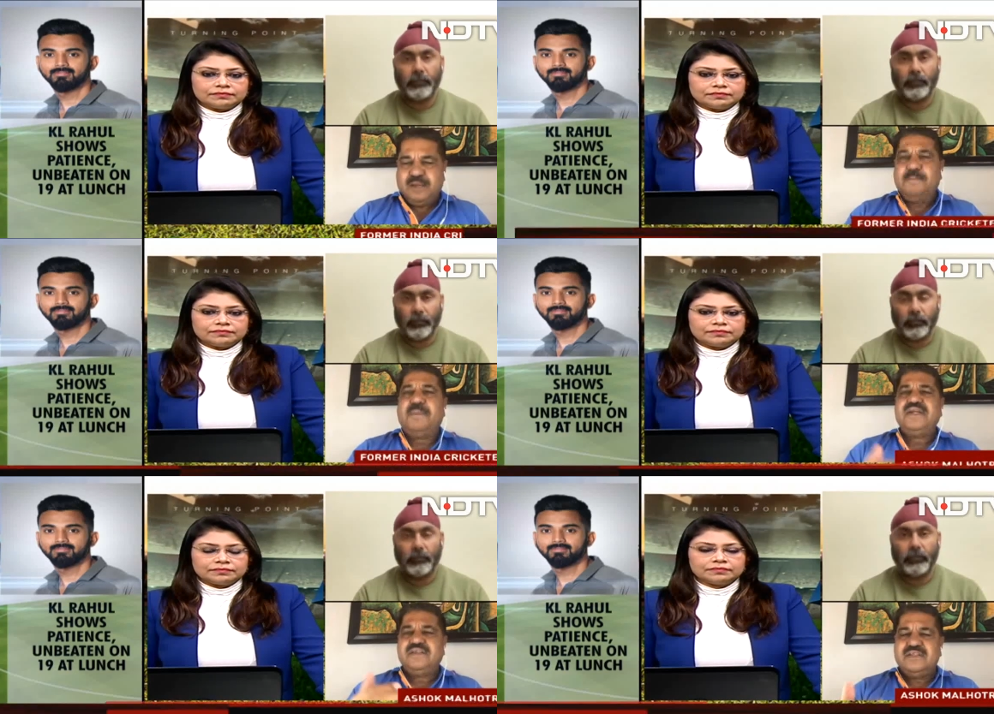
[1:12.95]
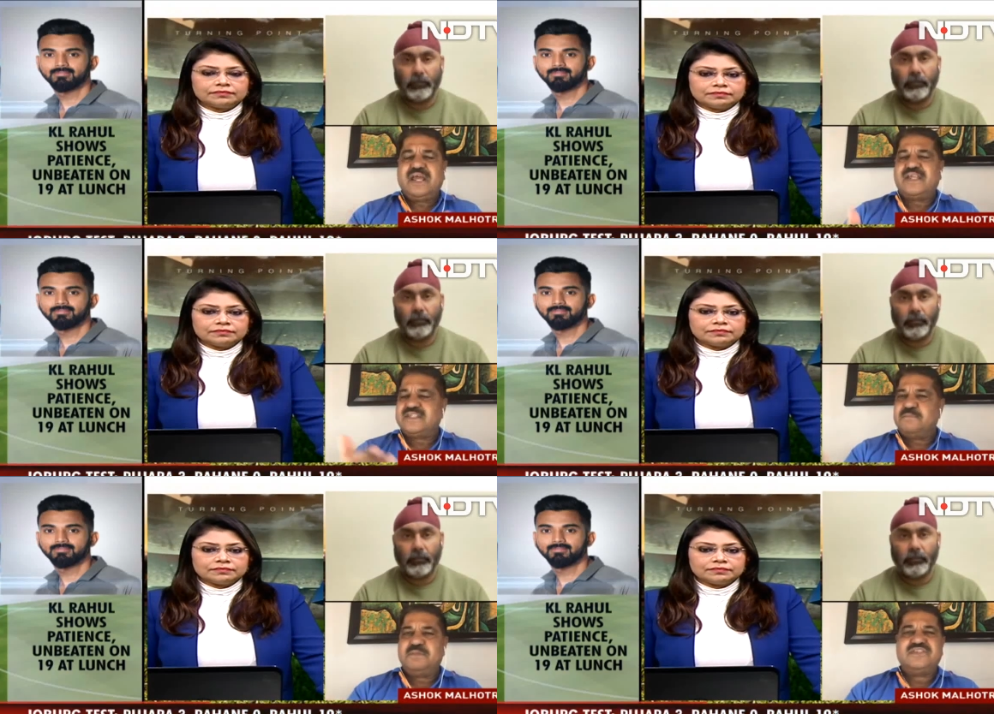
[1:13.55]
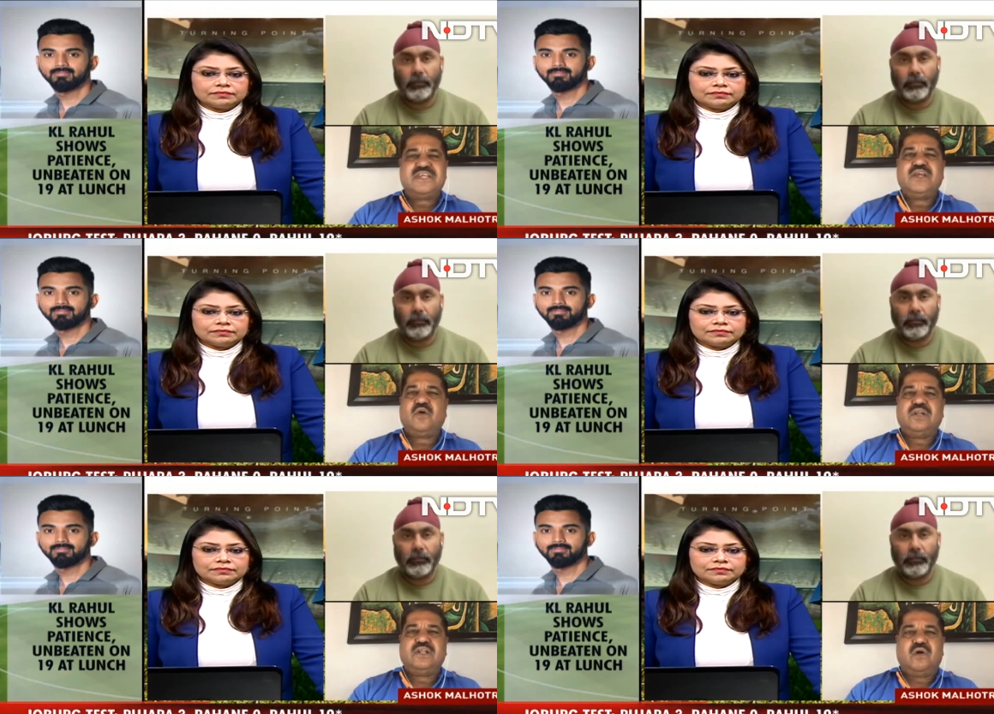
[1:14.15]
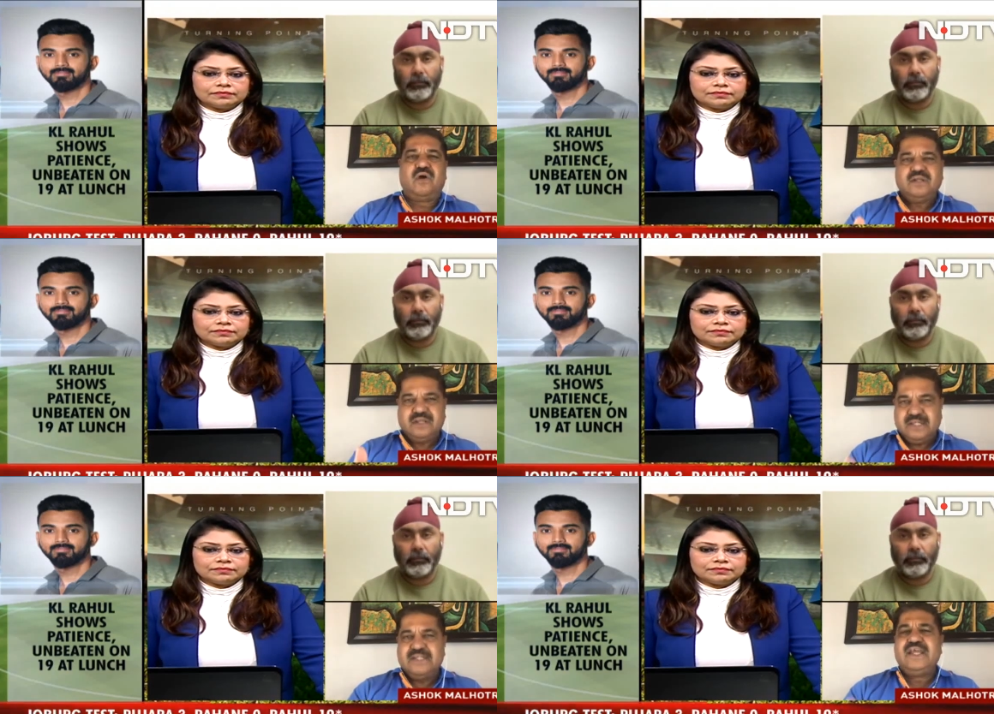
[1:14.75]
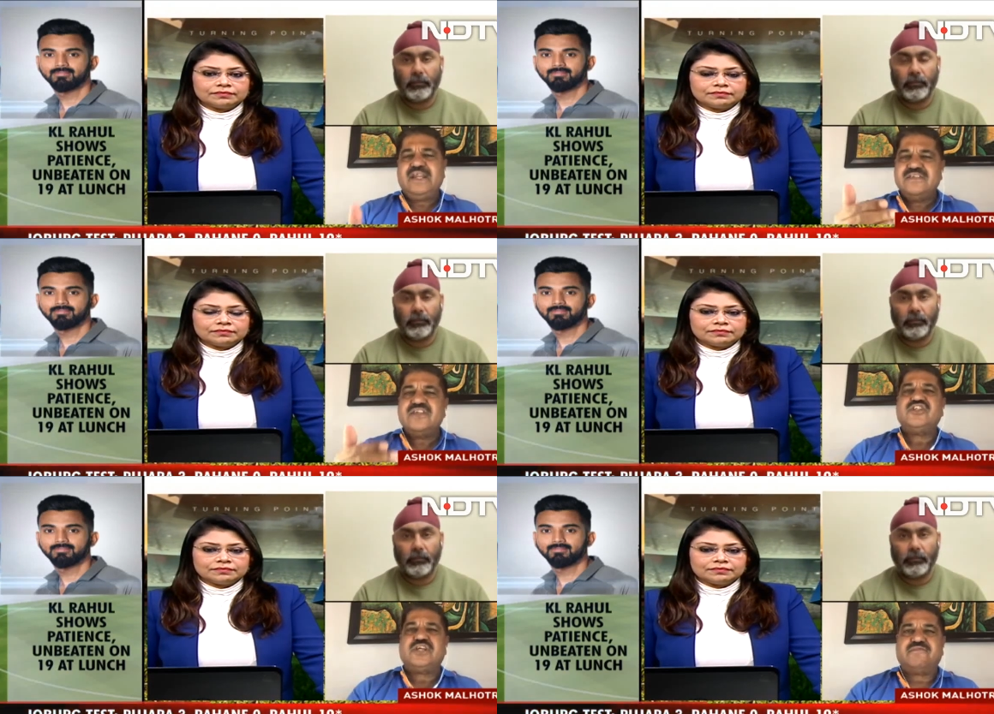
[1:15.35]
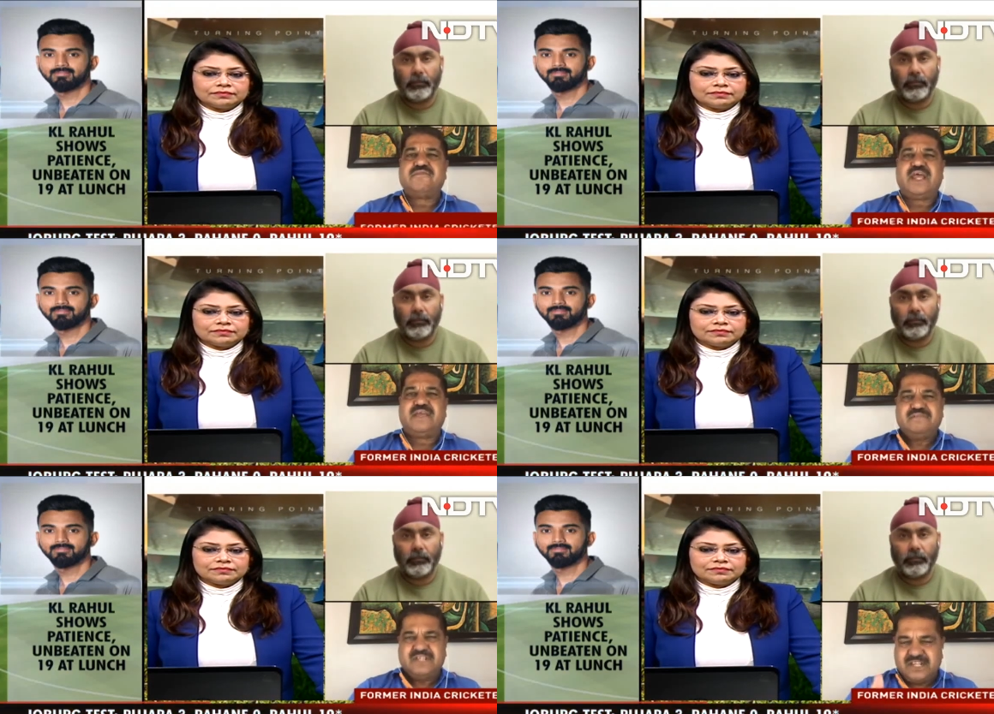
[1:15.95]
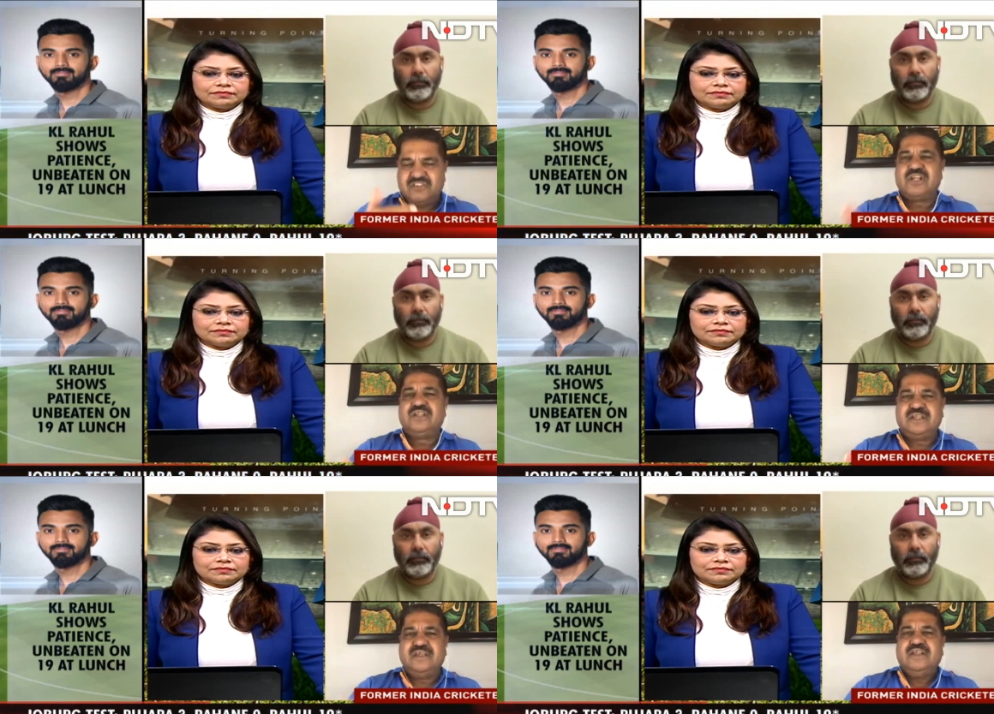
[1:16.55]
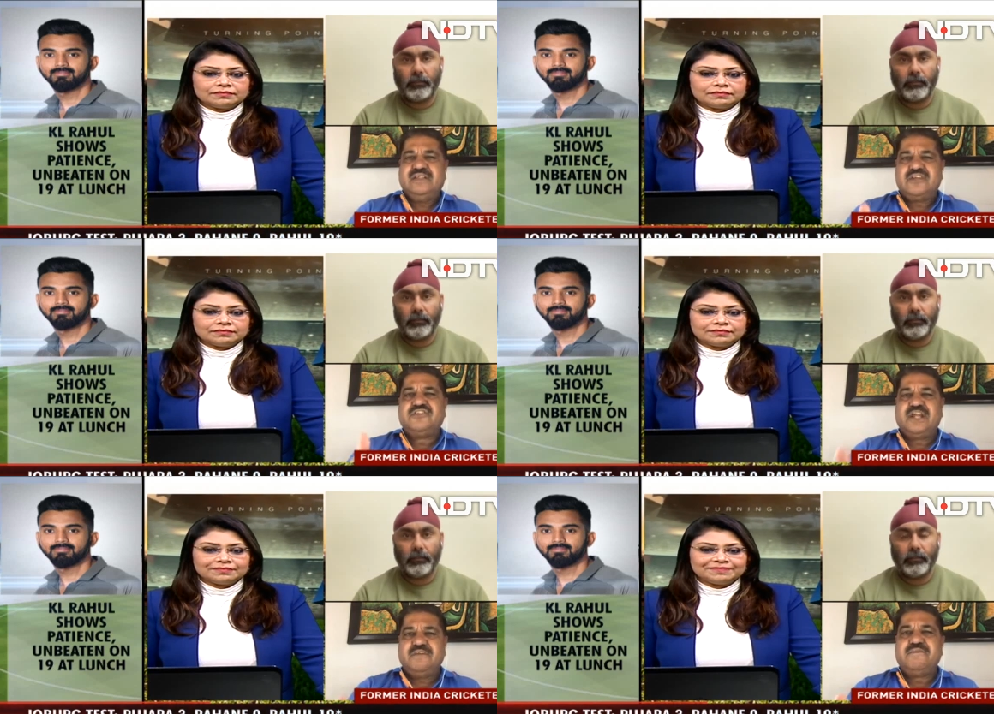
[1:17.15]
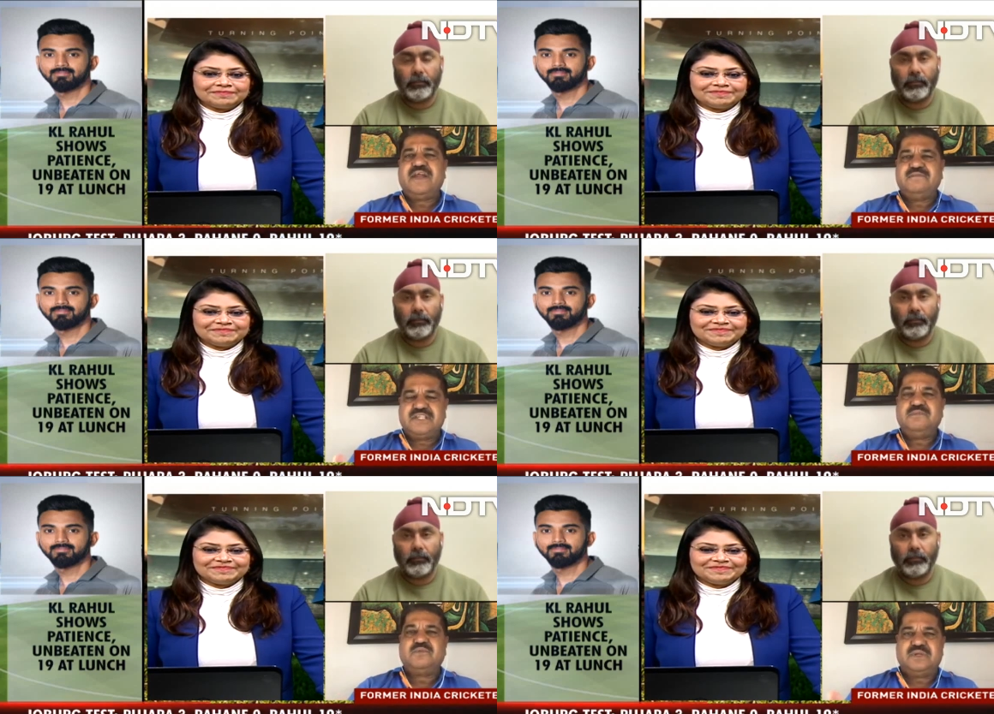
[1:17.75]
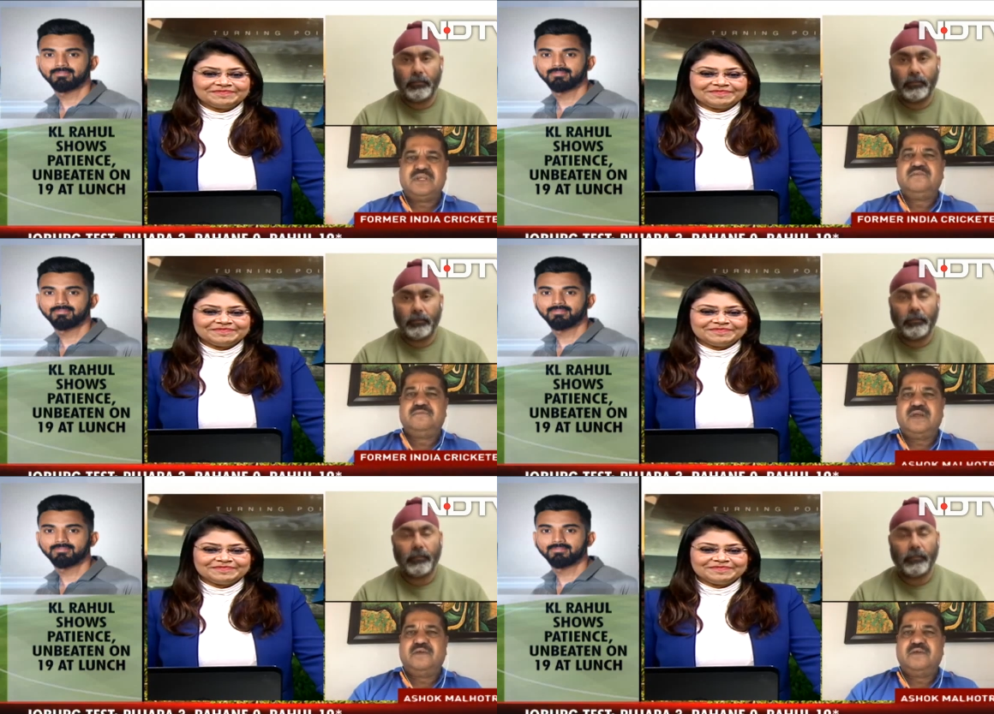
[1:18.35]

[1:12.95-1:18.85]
Speaker 1: But as I've been saying all along, there is a shelf life. Their shelf life seems to be